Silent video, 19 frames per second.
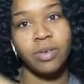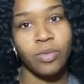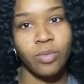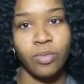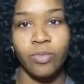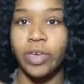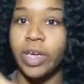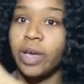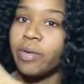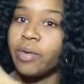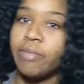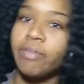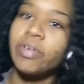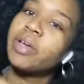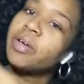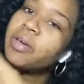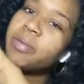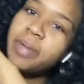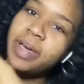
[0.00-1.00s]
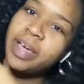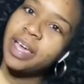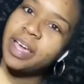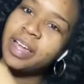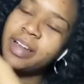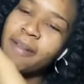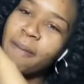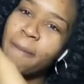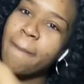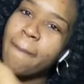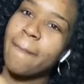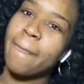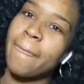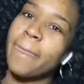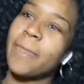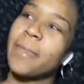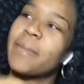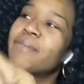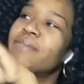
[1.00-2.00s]
very, very bad.
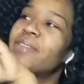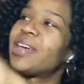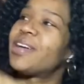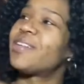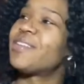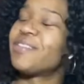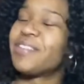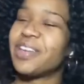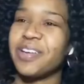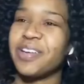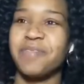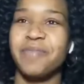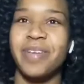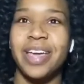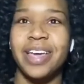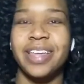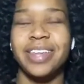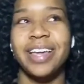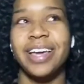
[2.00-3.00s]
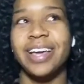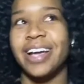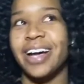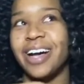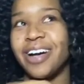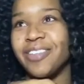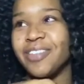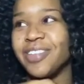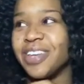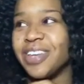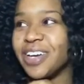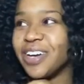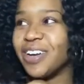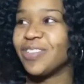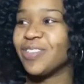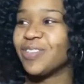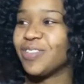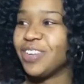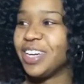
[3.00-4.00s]
Very, very bad. Like, I've
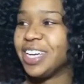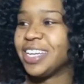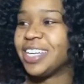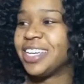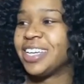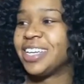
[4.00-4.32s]
dealt with